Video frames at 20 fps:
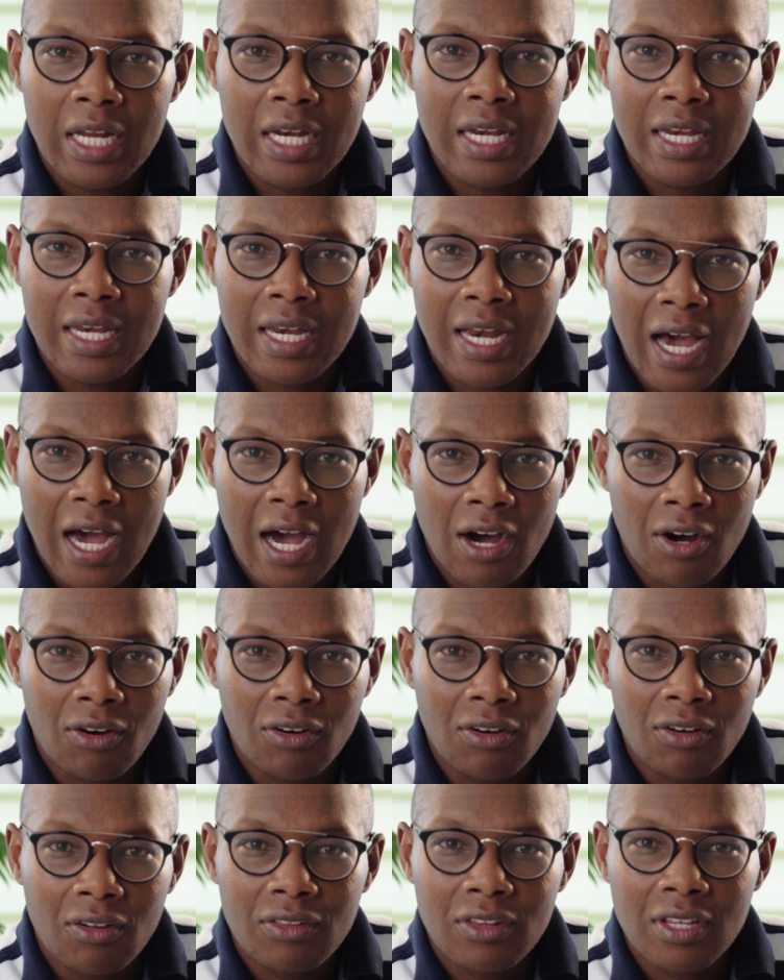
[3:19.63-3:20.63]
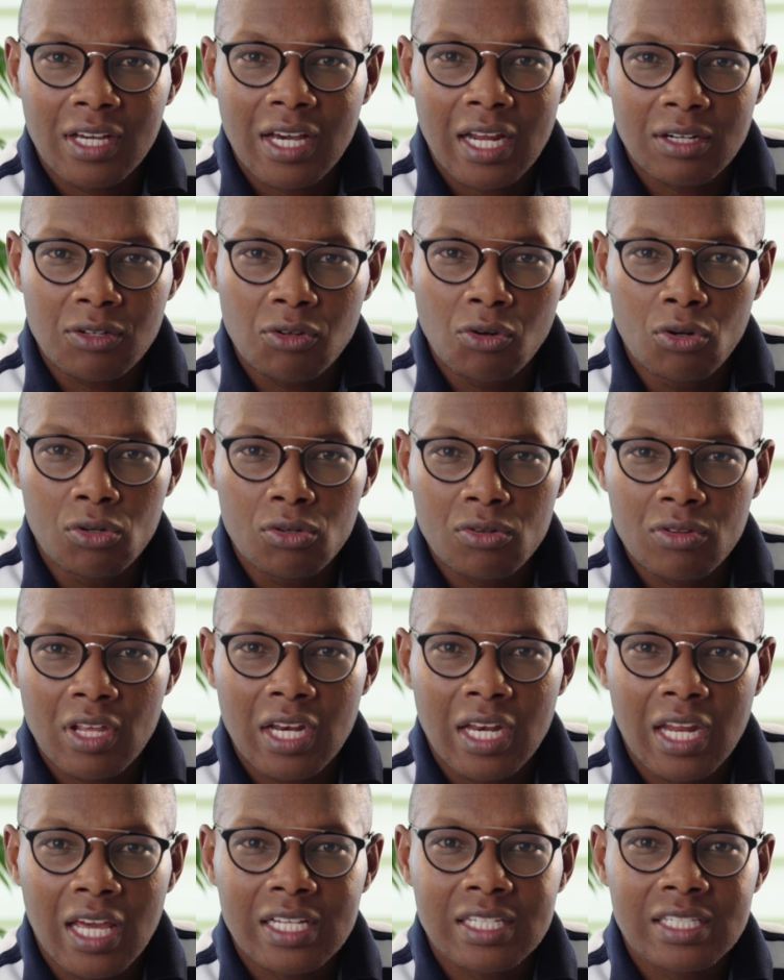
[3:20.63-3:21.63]
Now they can go to the
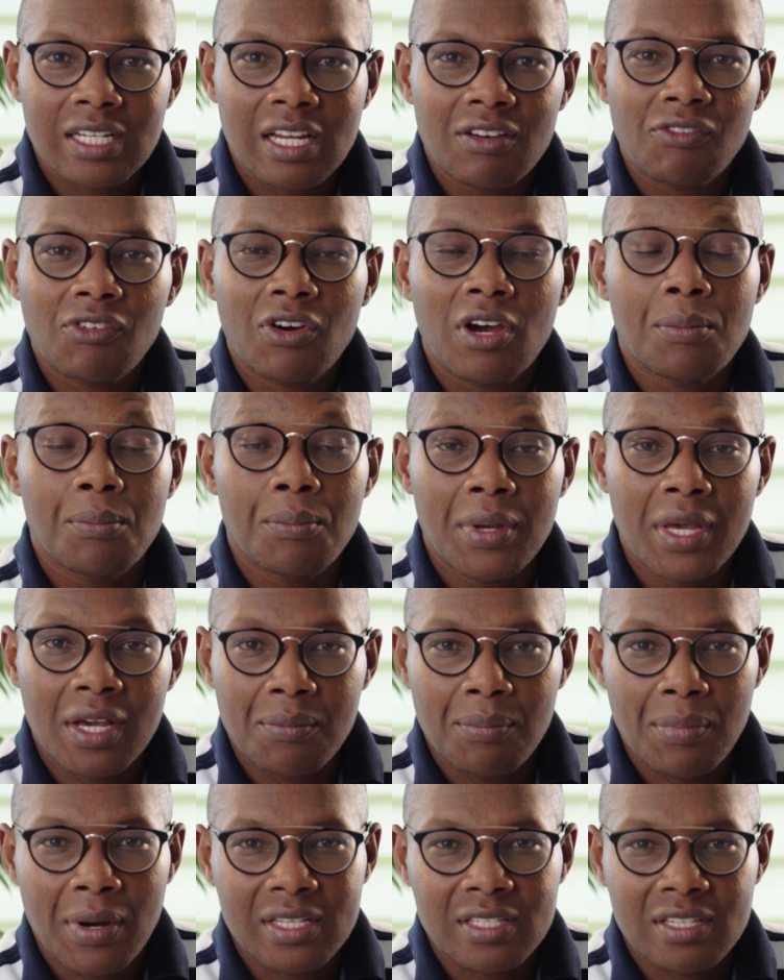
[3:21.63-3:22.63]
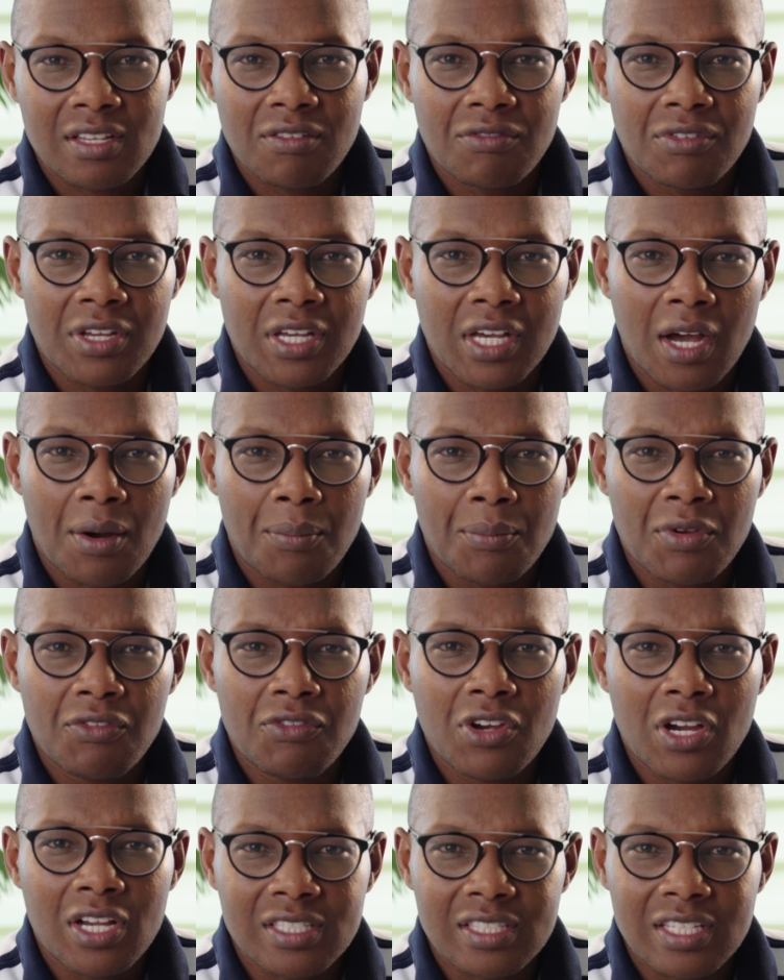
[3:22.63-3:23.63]
next level and make passive income. If
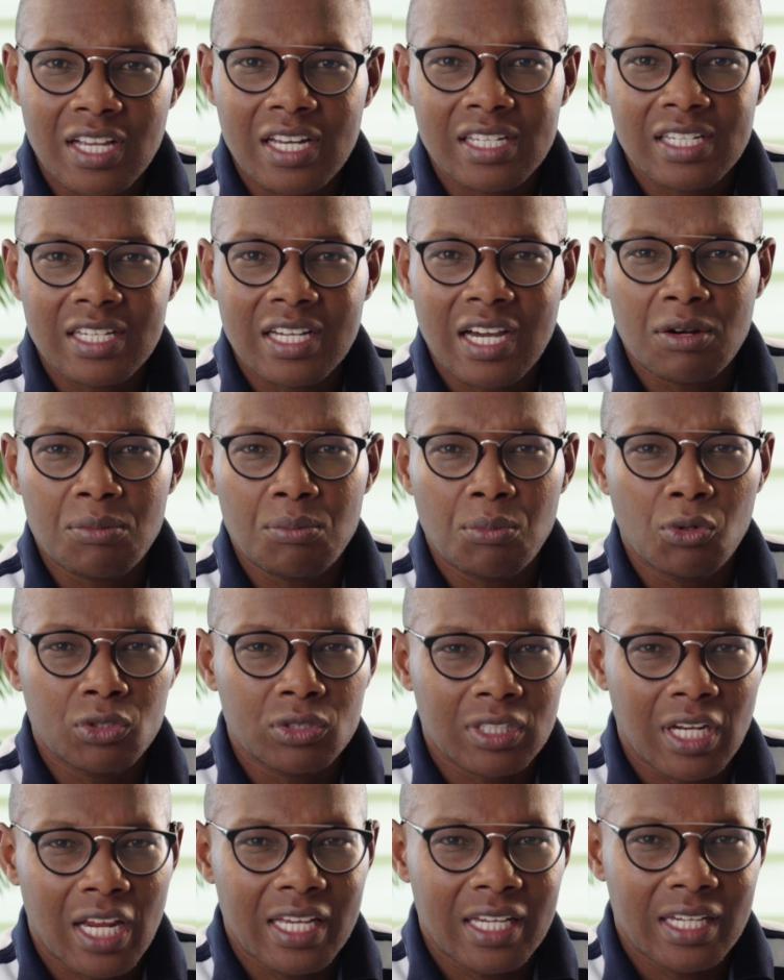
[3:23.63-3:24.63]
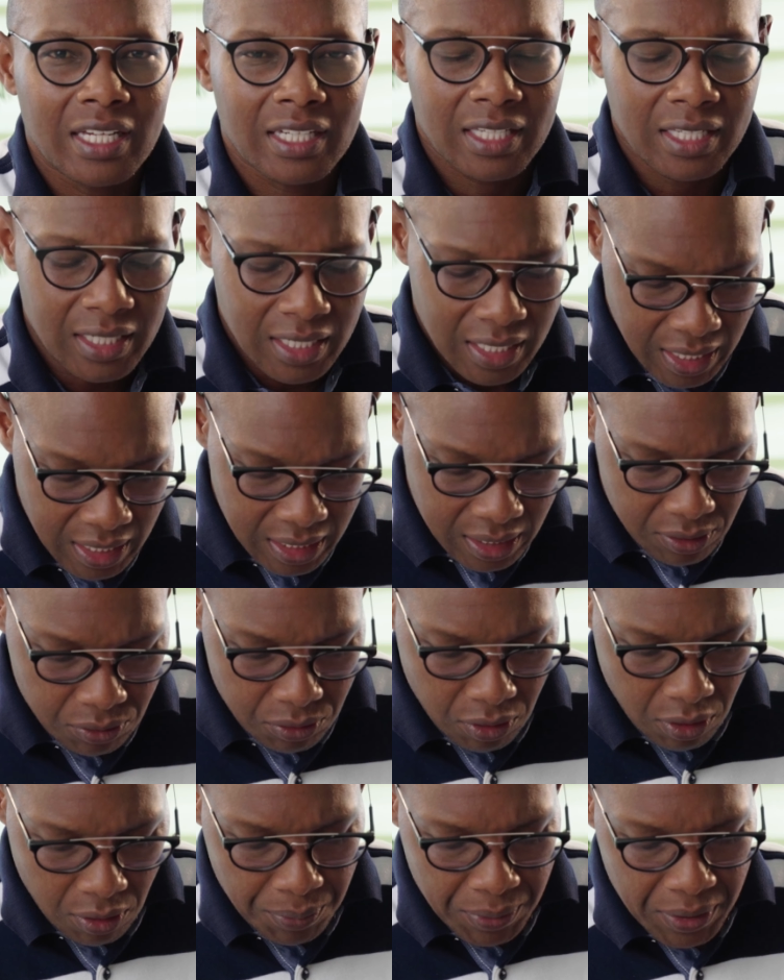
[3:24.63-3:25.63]
you are starting out, most likely it will
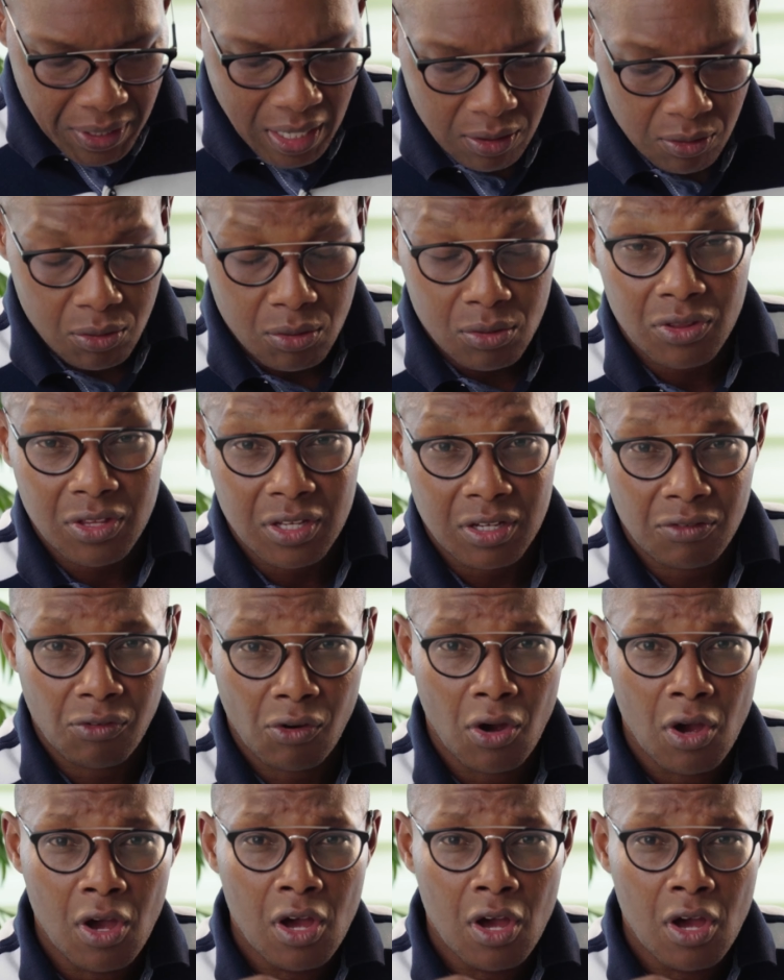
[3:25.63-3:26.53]
not be a good thing for.